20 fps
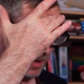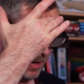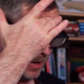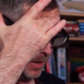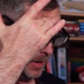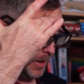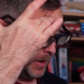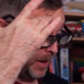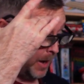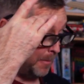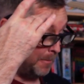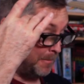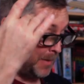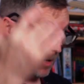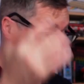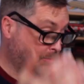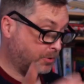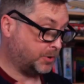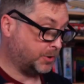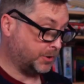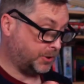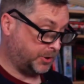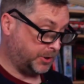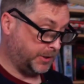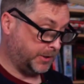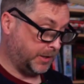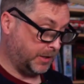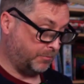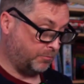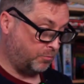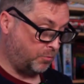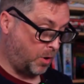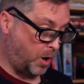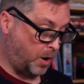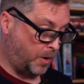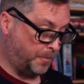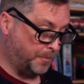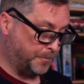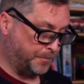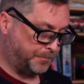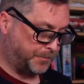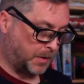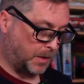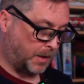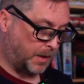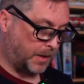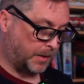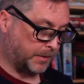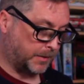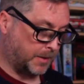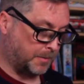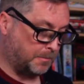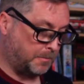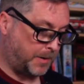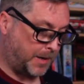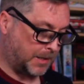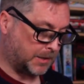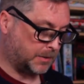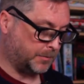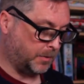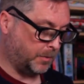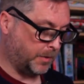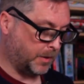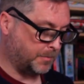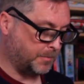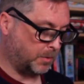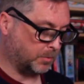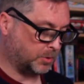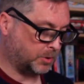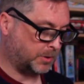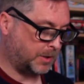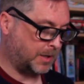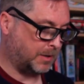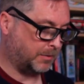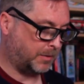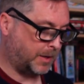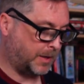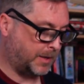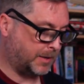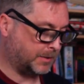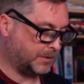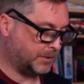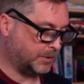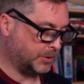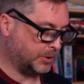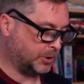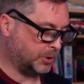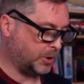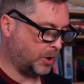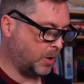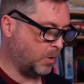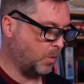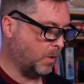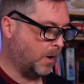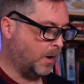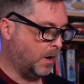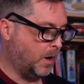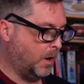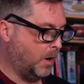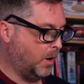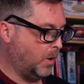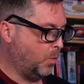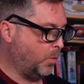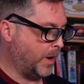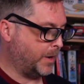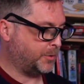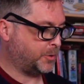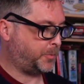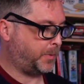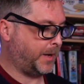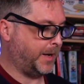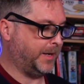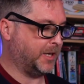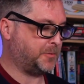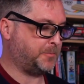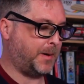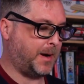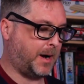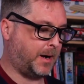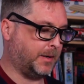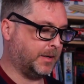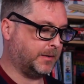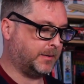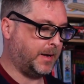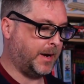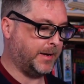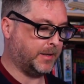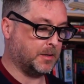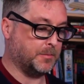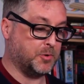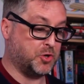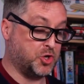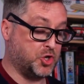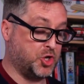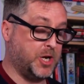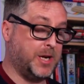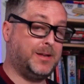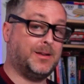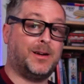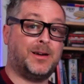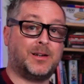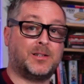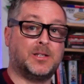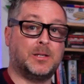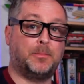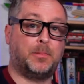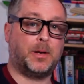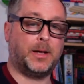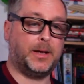a mouse, CD-ROM, and compatible with most sound cards. So when I was playing this back in the day, the machine I actually